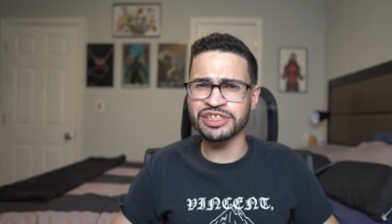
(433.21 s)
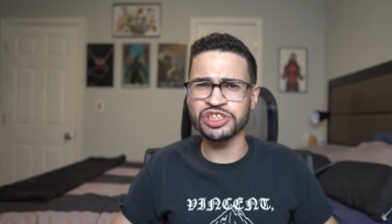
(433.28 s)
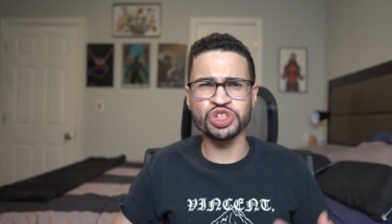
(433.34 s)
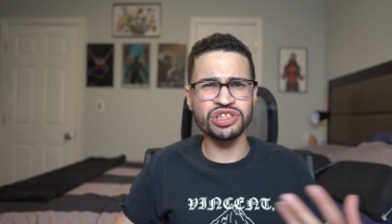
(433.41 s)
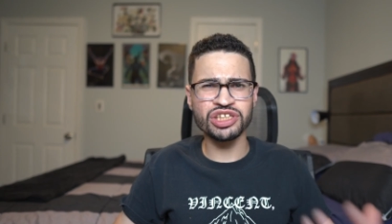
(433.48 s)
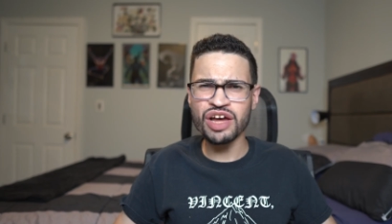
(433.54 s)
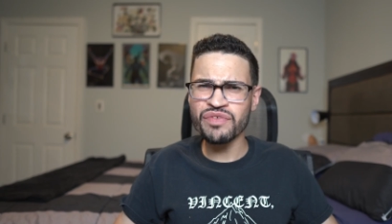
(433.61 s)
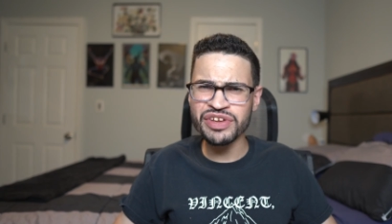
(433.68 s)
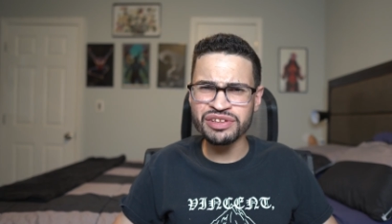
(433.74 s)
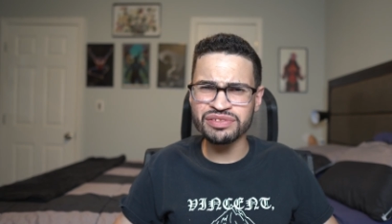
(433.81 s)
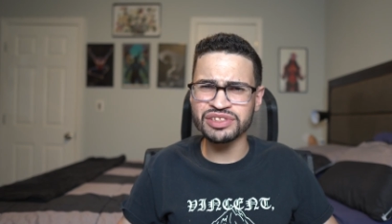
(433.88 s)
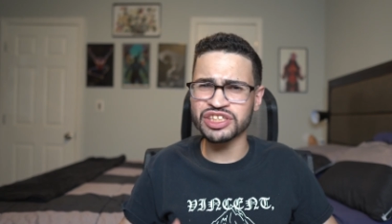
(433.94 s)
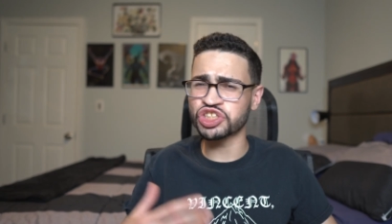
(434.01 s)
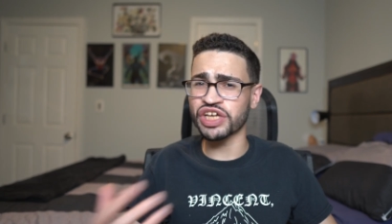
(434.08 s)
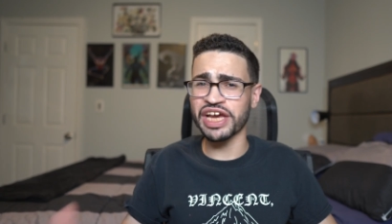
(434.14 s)
Did you love
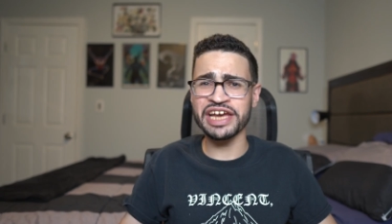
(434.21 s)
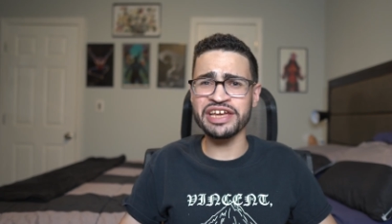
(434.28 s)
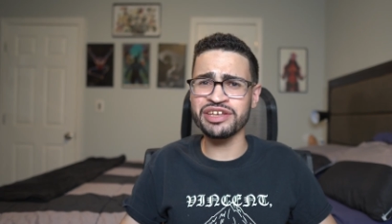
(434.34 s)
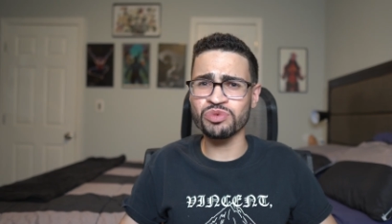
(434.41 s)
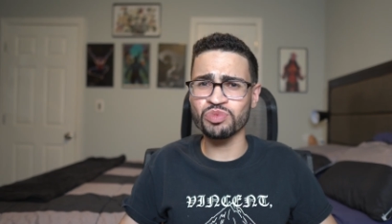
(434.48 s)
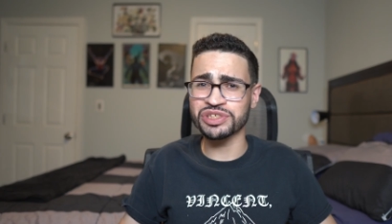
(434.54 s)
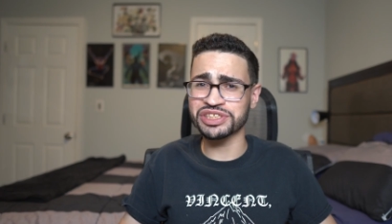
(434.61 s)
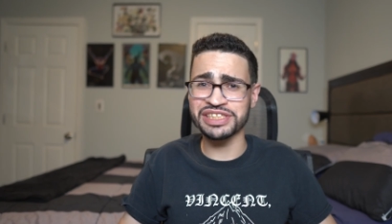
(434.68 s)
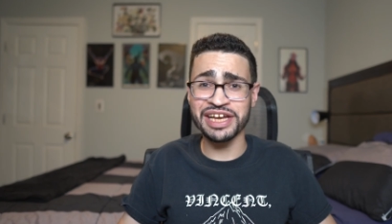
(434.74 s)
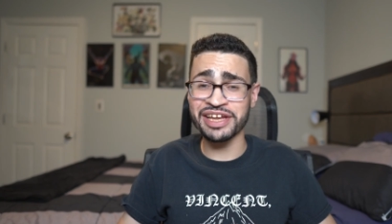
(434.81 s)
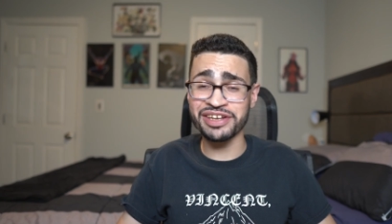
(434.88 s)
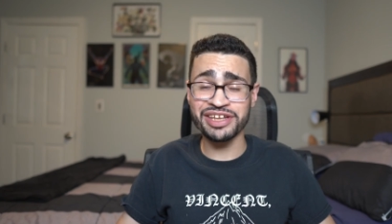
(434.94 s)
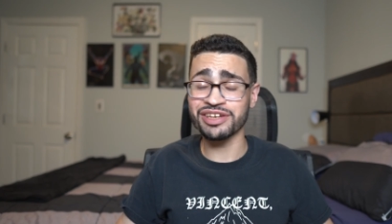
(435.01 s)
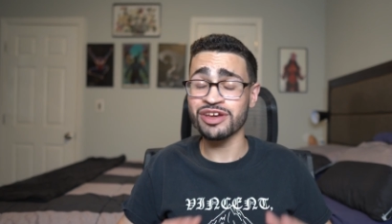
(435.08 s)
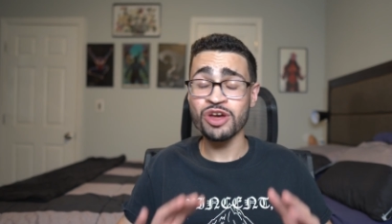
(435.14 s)
it? Did you hate it? Was the
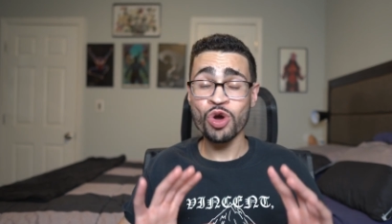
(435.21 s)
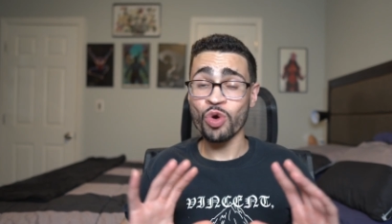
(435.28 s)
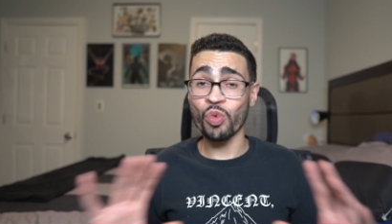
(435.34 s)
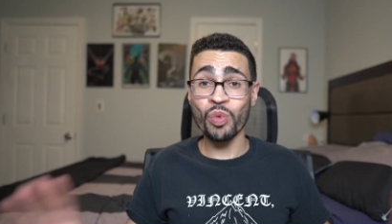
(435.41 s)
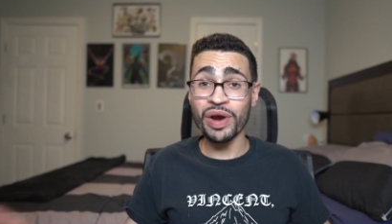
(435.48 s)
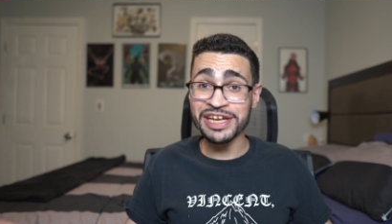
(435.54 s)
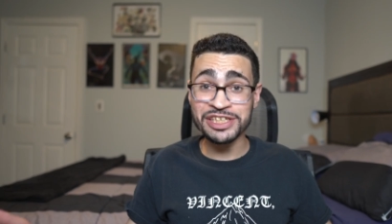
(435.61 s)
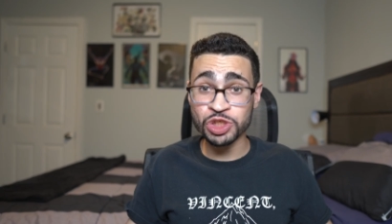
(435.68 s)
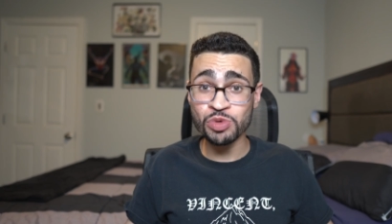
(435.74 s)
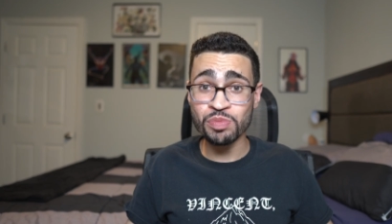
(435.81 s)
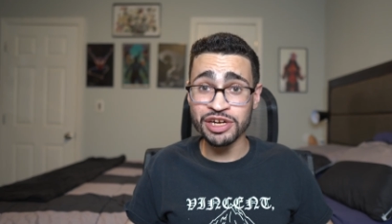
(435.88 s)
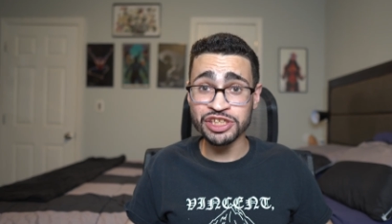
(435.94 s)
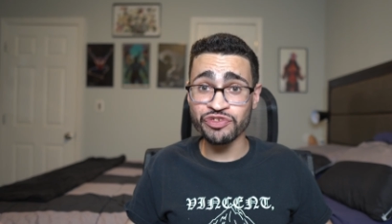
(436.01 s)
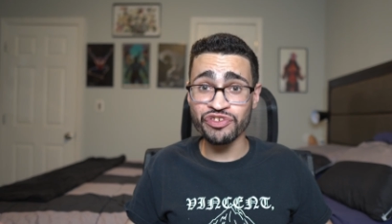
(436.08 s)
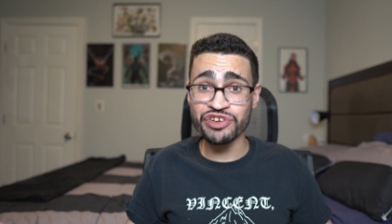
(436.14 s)
ending way too
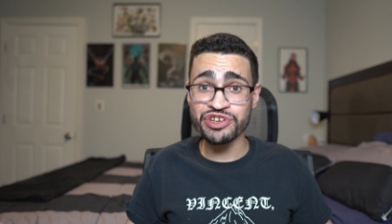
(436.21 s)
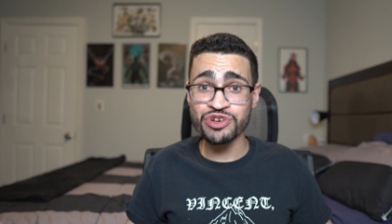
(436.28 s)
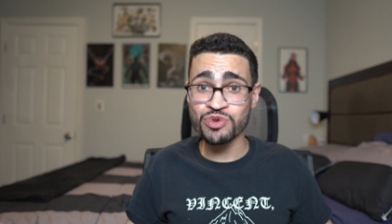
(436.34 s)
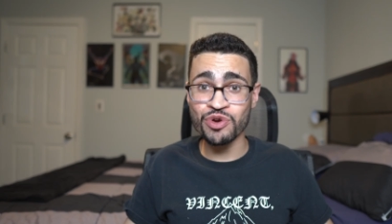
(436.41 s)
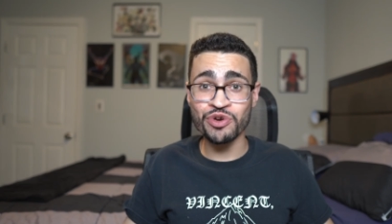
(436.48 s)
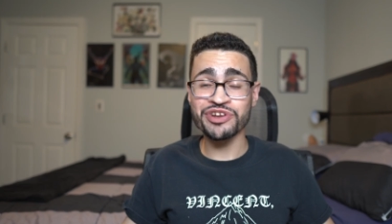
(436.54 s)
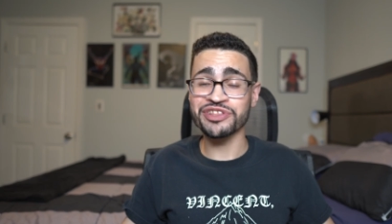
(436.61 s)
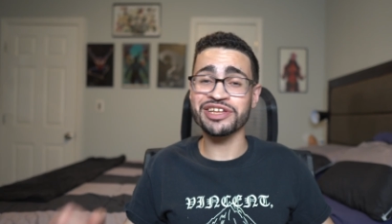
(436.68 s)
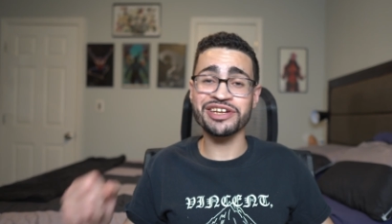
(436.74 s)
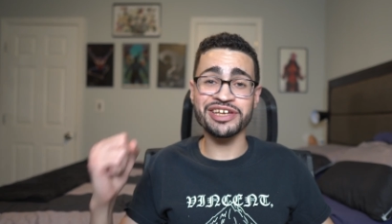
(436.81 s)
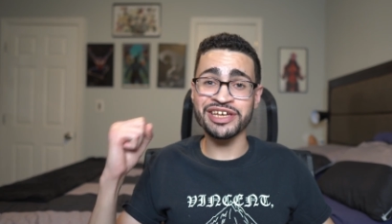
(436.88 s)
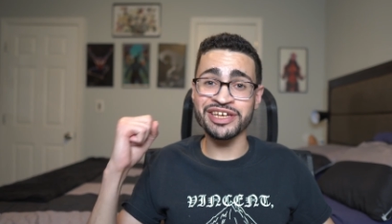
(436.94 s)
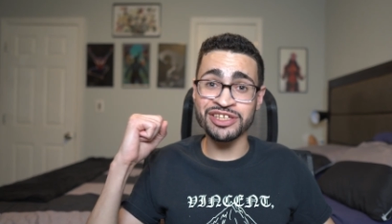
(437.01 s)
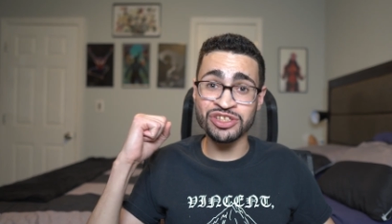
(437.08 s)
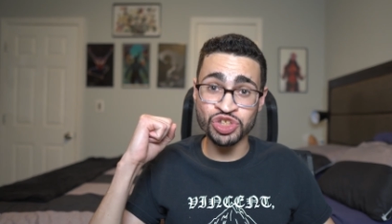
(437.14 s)
much for you, or did it
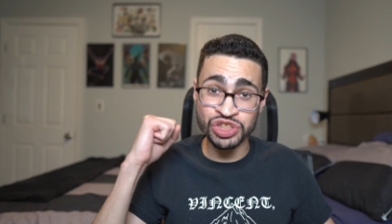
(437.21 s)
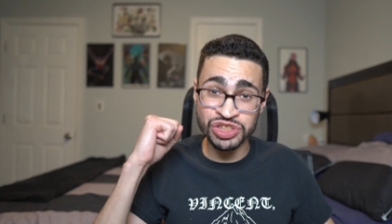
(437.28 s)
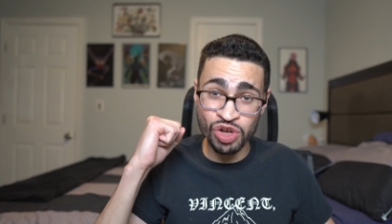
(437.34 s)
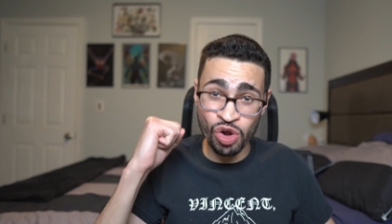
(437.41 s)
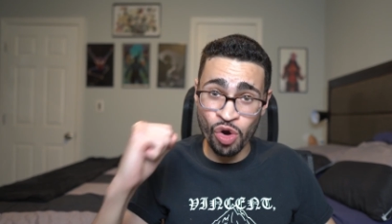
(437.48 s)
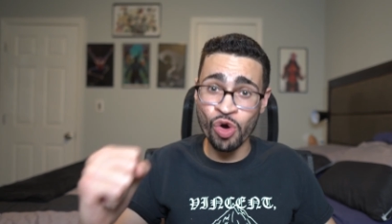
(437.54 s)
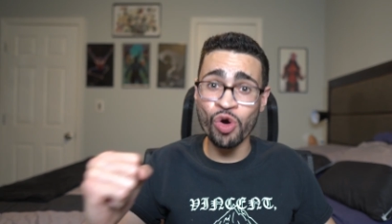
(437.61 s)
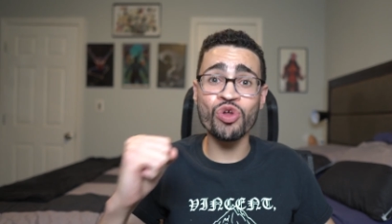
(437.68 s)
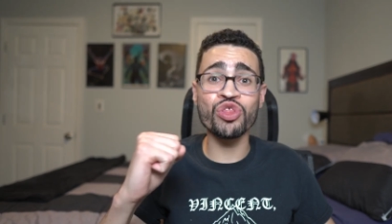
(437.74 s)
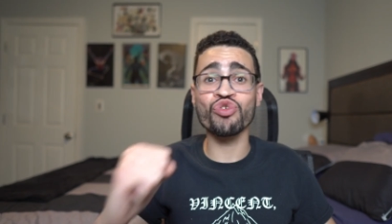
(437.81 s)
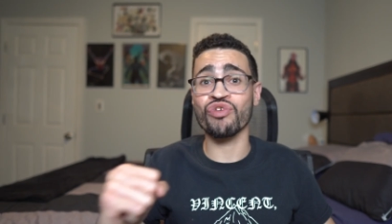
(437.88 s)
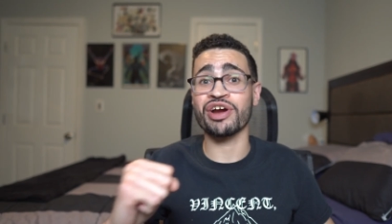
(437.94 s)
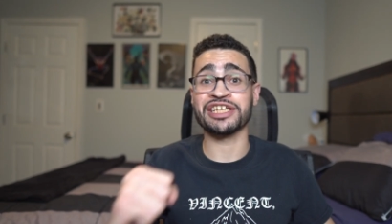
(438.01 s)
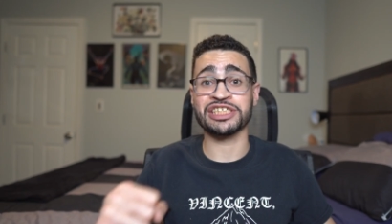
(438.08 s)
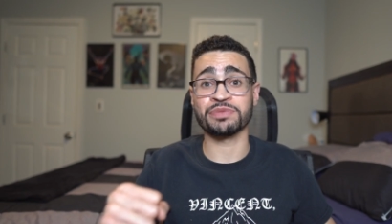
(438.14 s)
hit just all the
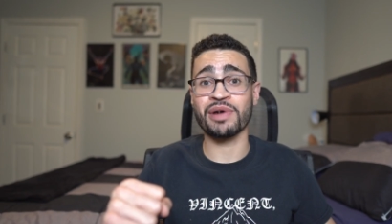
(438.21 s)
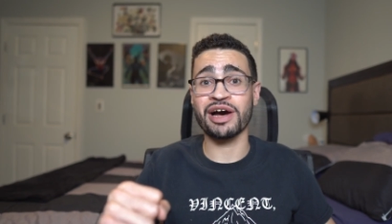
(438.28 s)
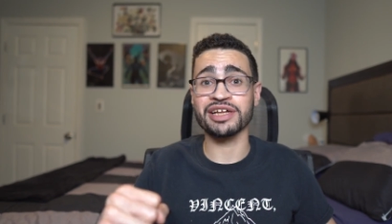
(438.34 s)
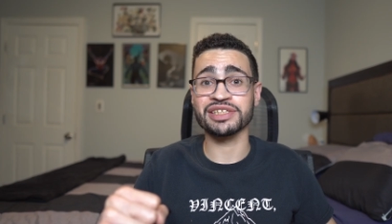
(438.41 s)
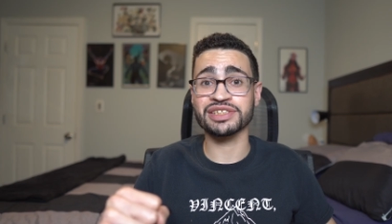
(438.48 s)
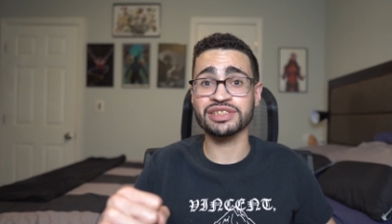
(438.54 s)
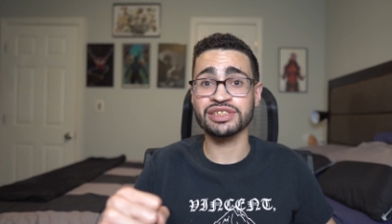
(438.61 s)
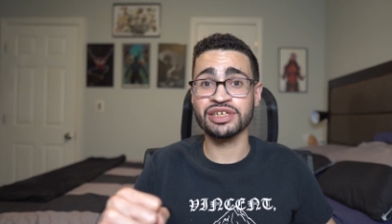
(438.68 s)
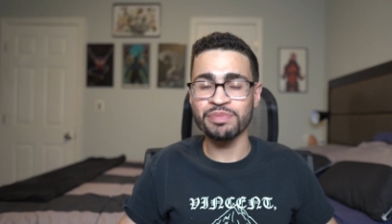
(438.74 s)
right spots?